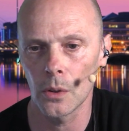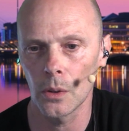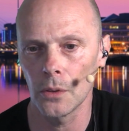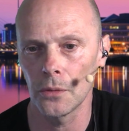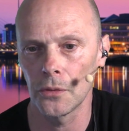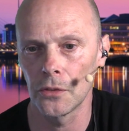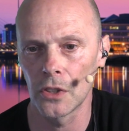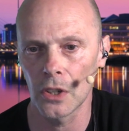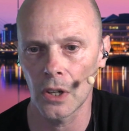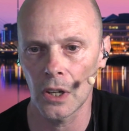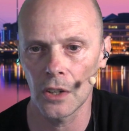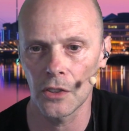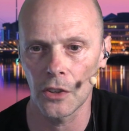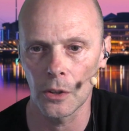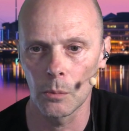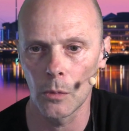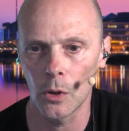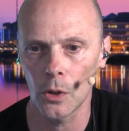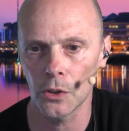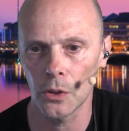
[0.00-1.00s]
if Giles
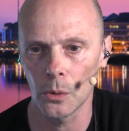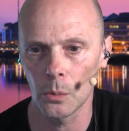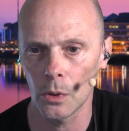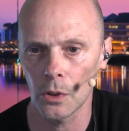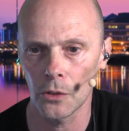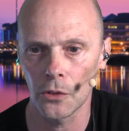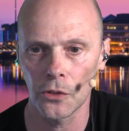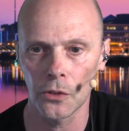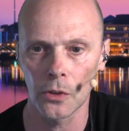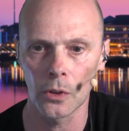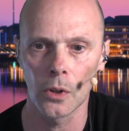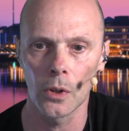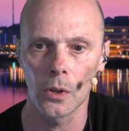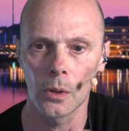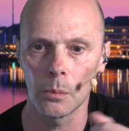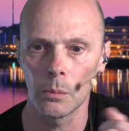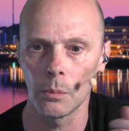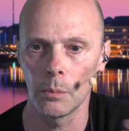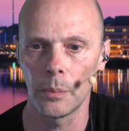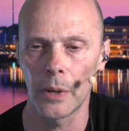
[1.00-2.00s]
and Martin wants to
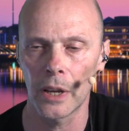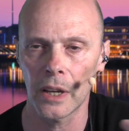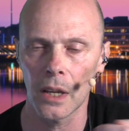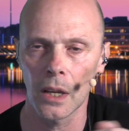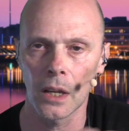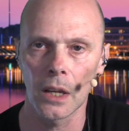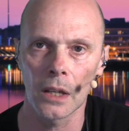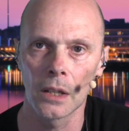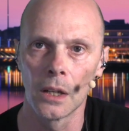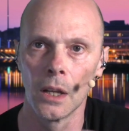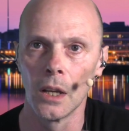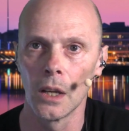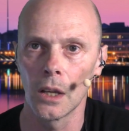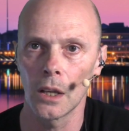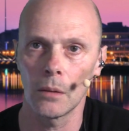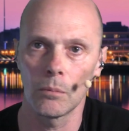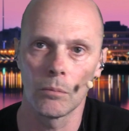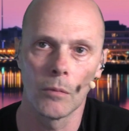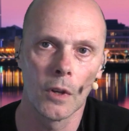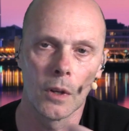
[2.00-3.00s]
come back again,
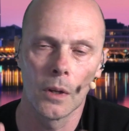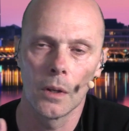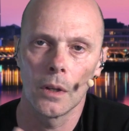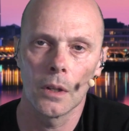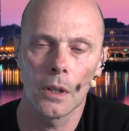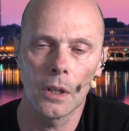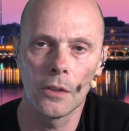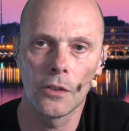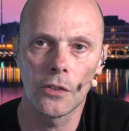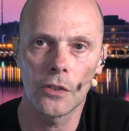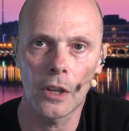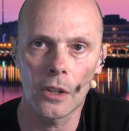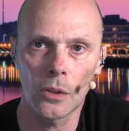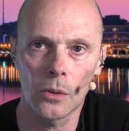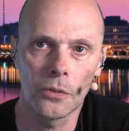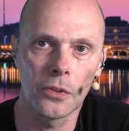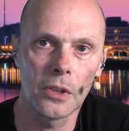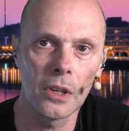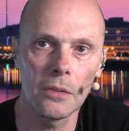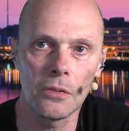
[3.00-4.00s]
instead
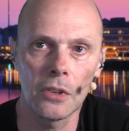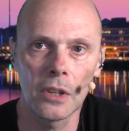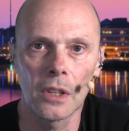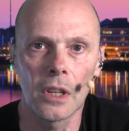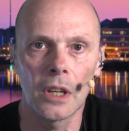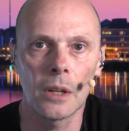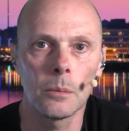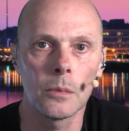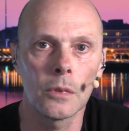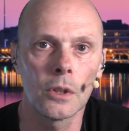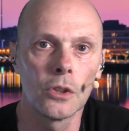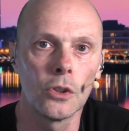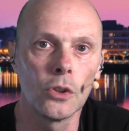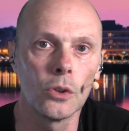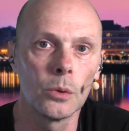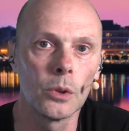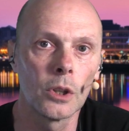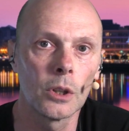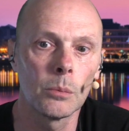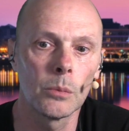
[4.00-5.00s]
of giving them a
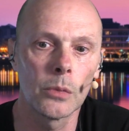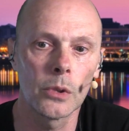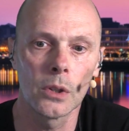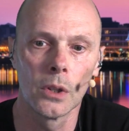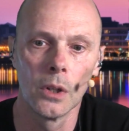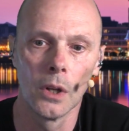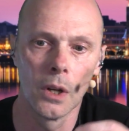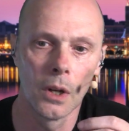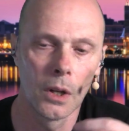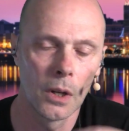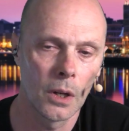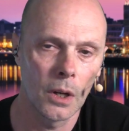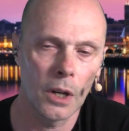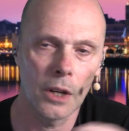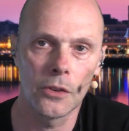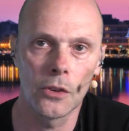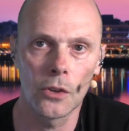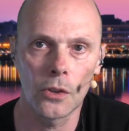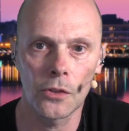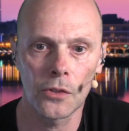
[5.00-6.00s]
new number, I
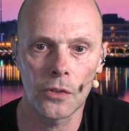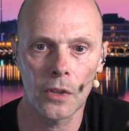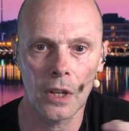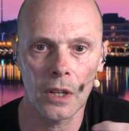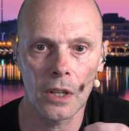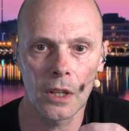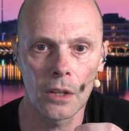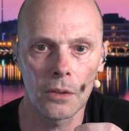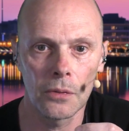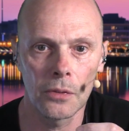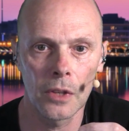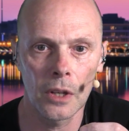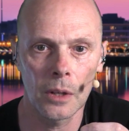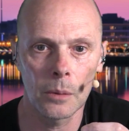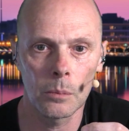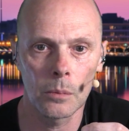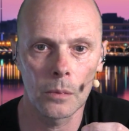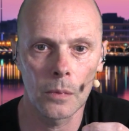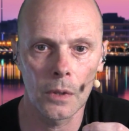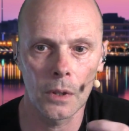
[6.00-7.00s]
just can give
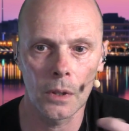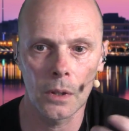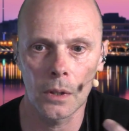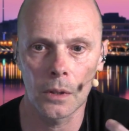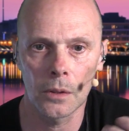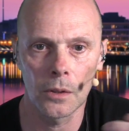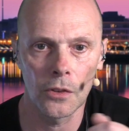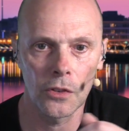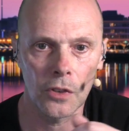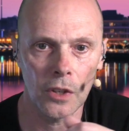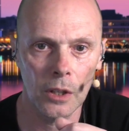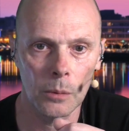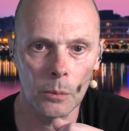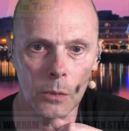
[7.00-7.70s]
them the same